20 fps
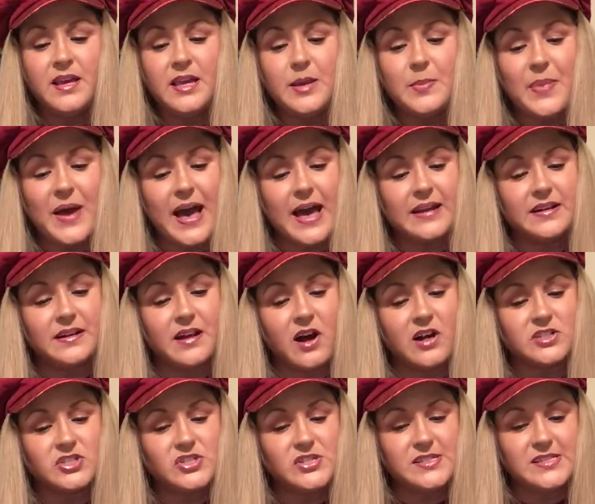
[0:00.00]
He patted
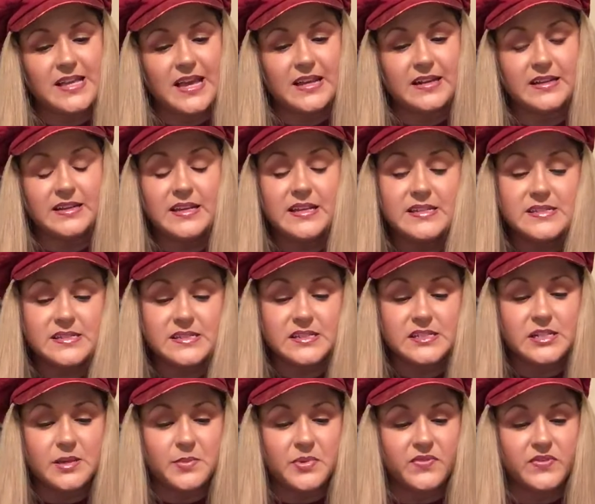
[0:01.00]
Hachi's head and kissed the
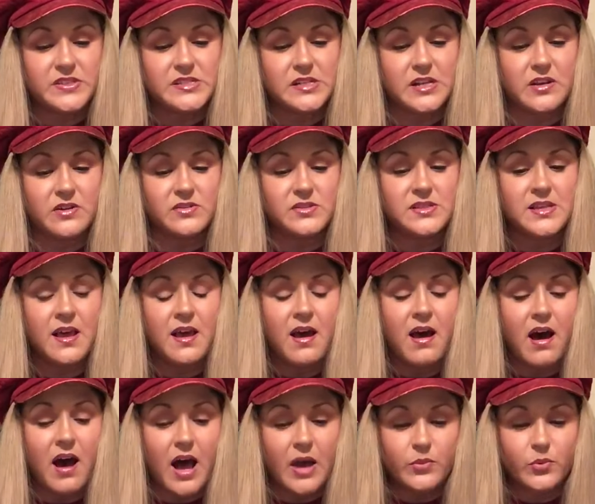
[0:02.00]
tip of his nose.
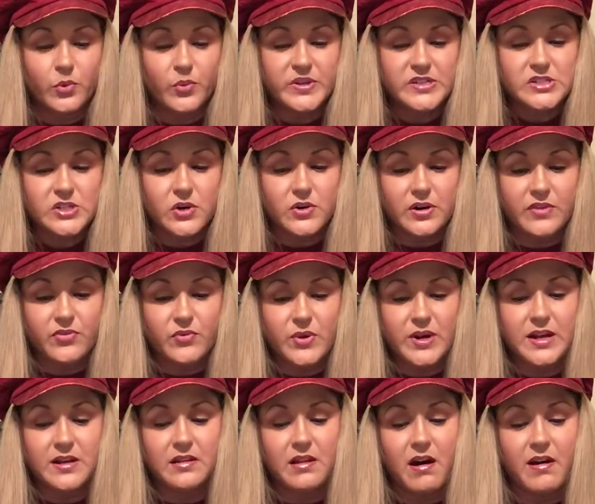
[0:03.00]
I will return at 3
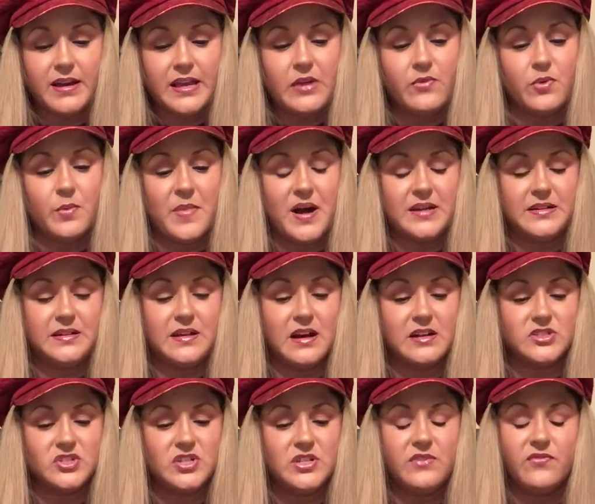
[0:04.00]
o'clock, he reminded
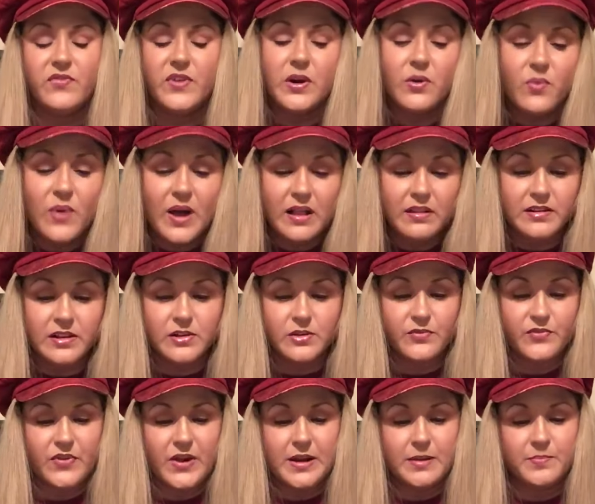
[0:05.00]
Hachi. Farewell, little
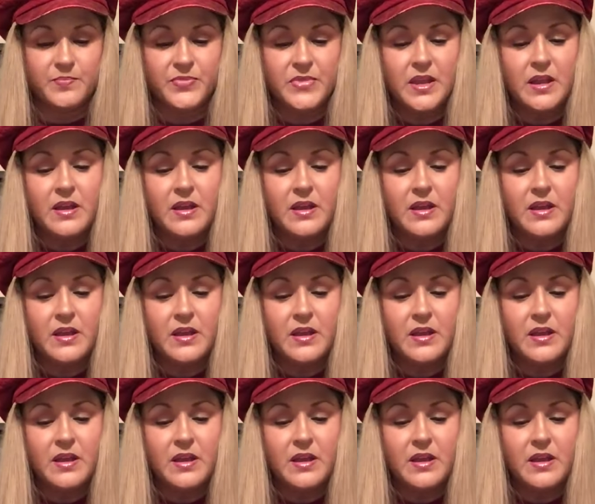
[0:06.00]
friend.